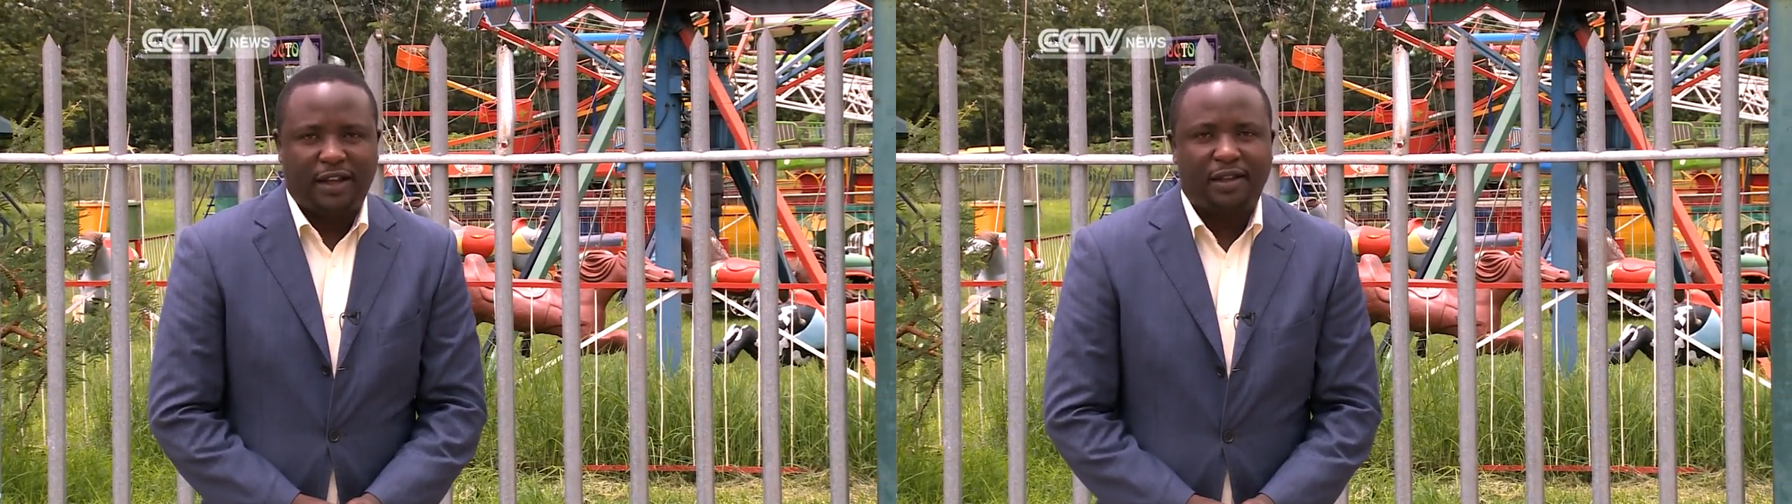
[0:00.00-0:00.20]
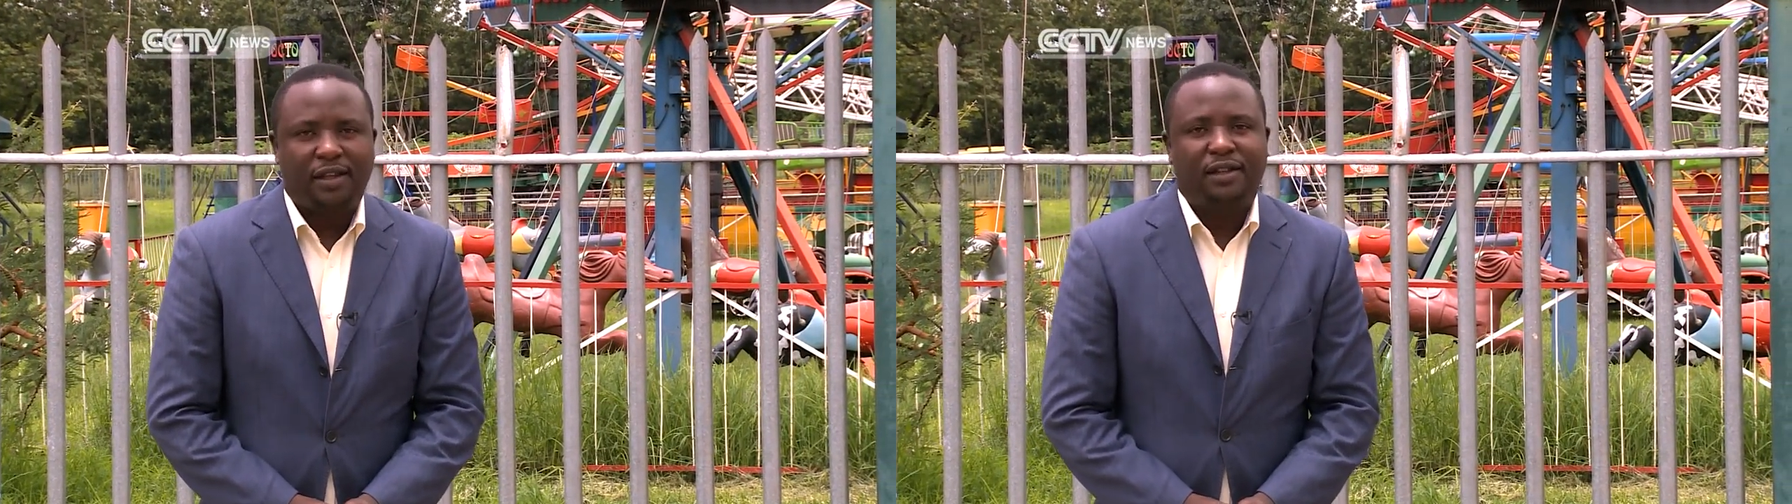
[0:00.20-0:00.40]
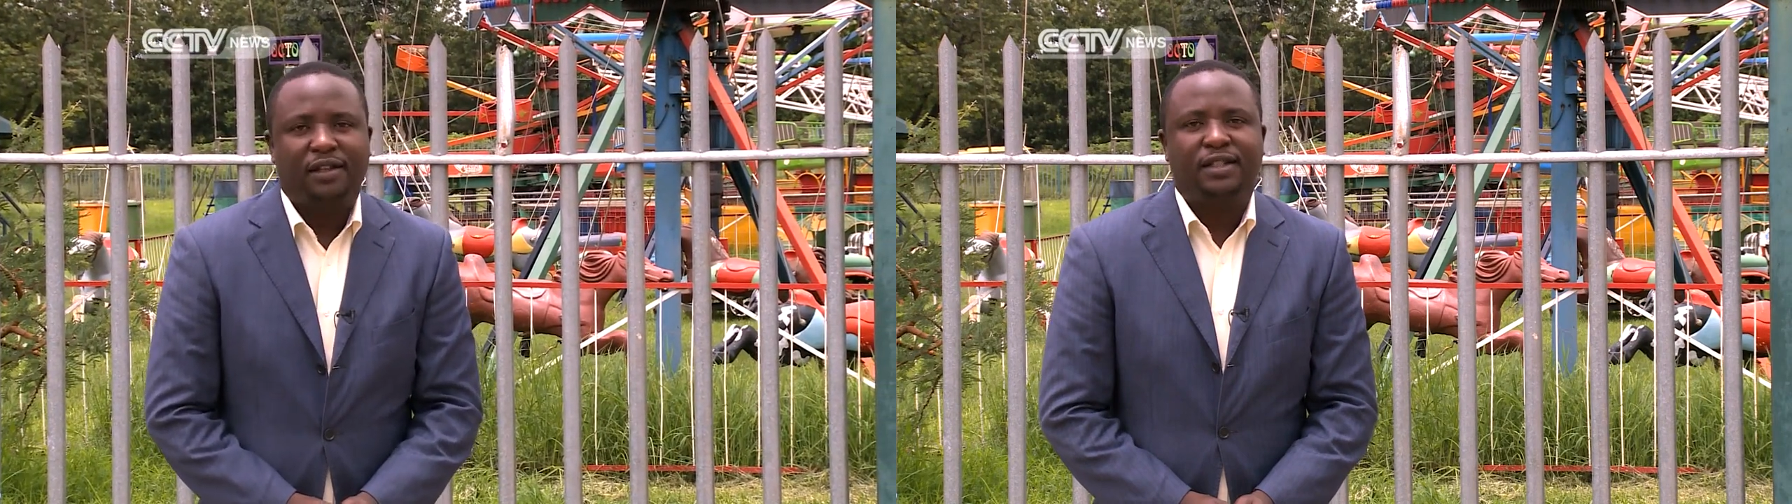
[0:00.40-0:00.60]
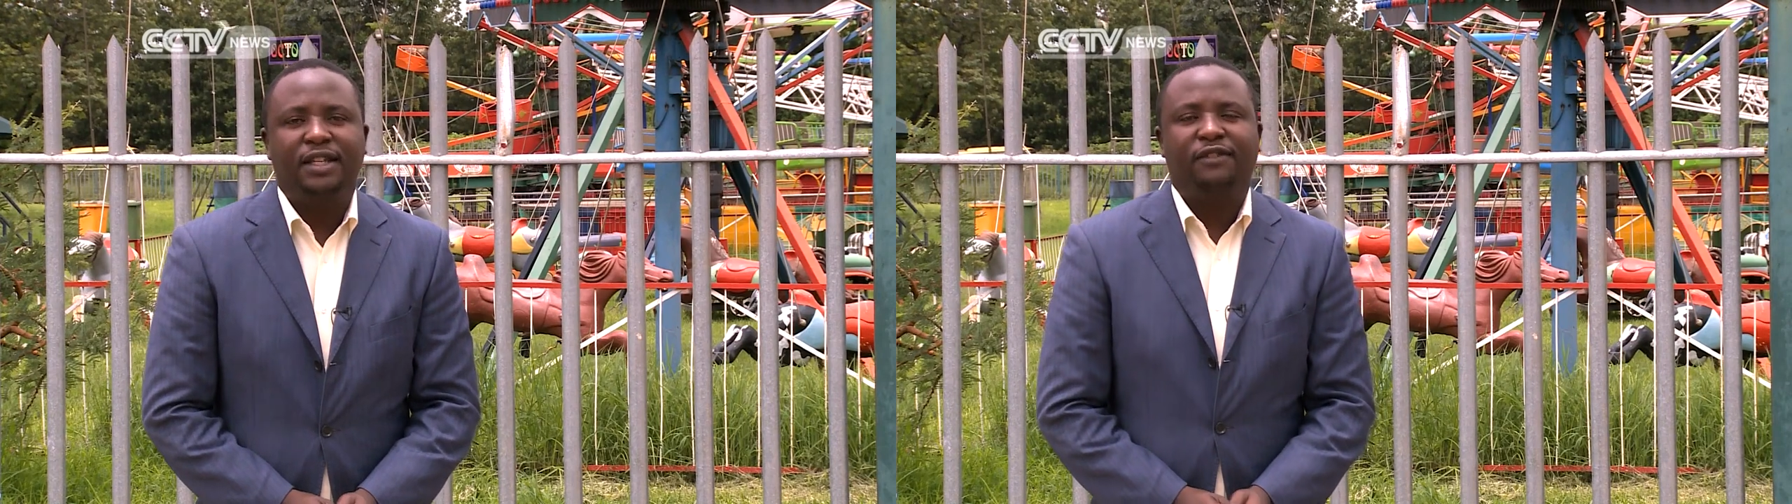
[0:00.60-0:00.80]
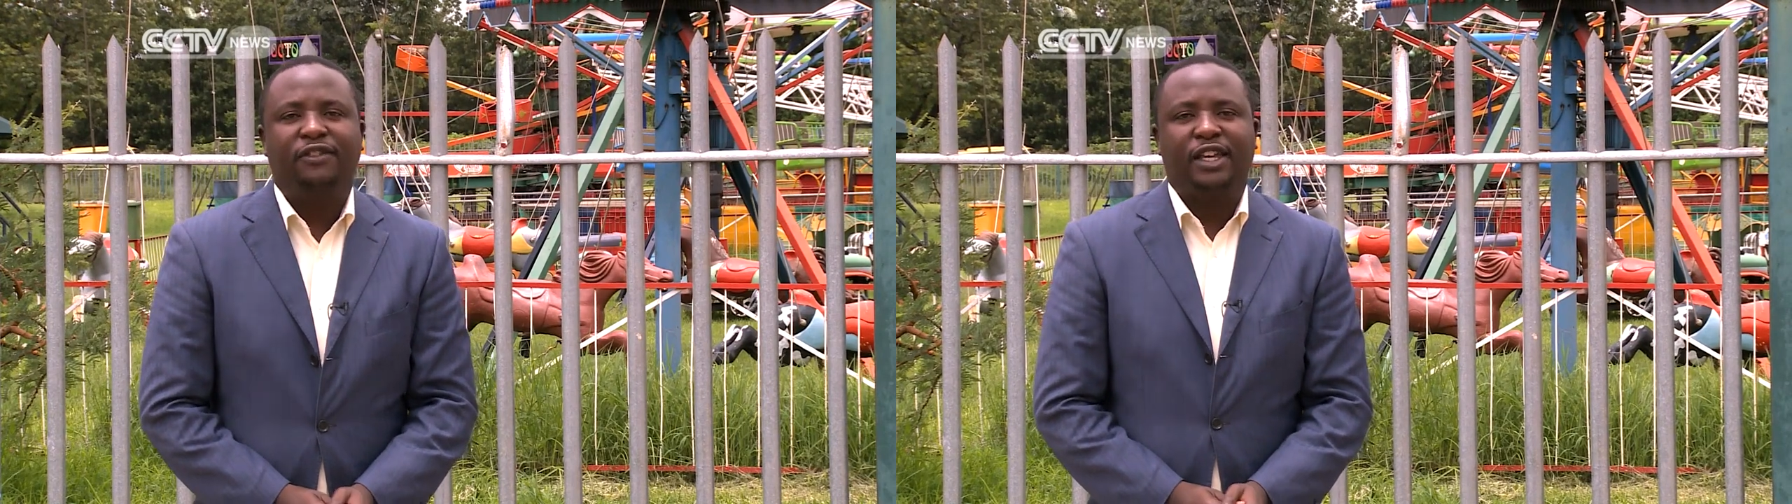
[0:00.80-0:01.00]

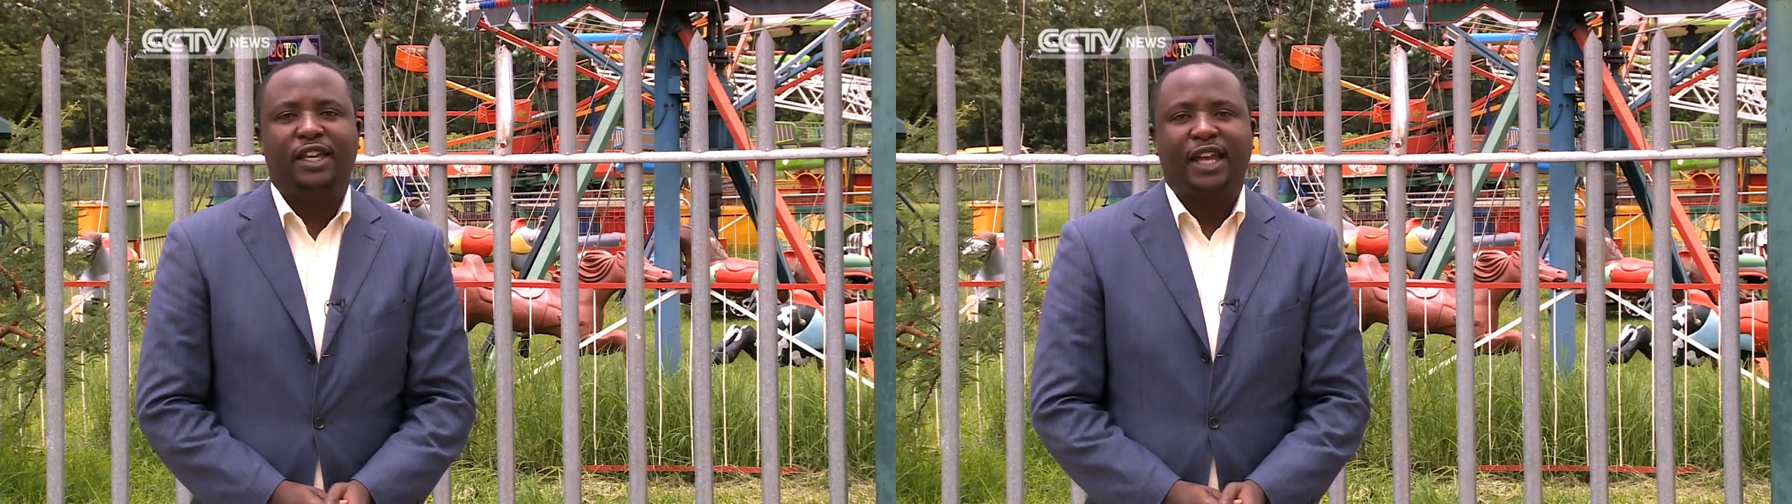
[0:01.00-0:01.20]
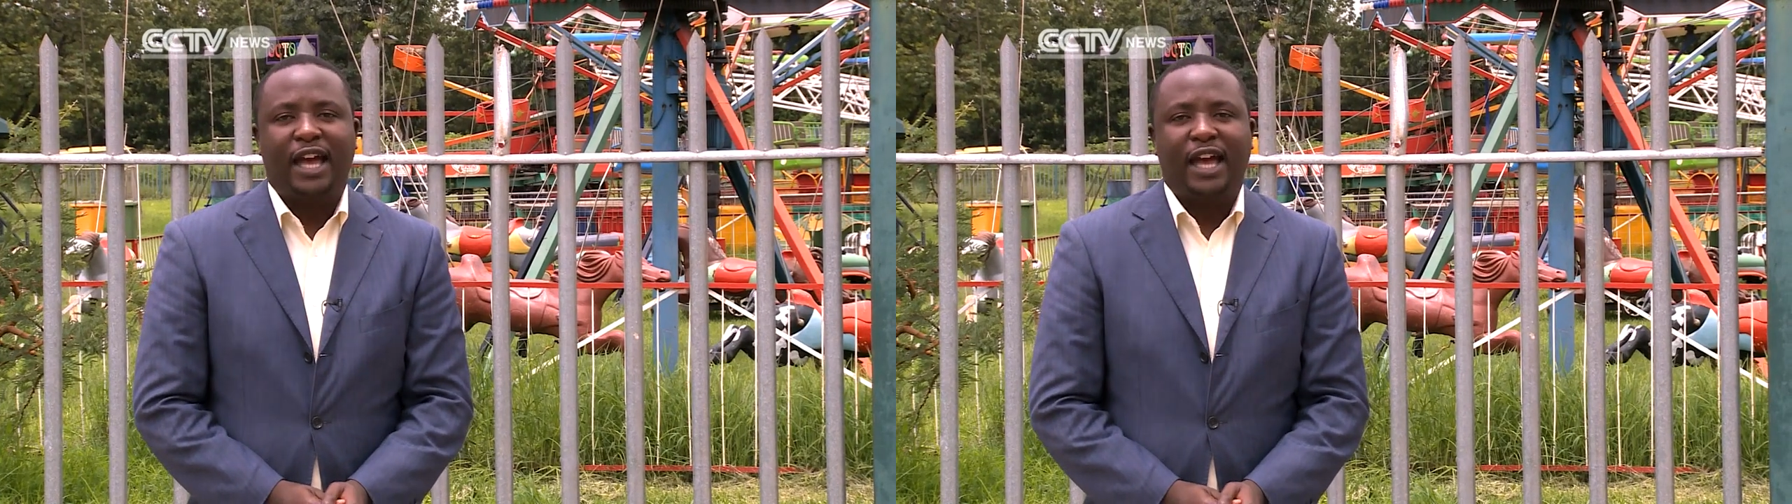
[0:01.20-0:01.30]
CCTV,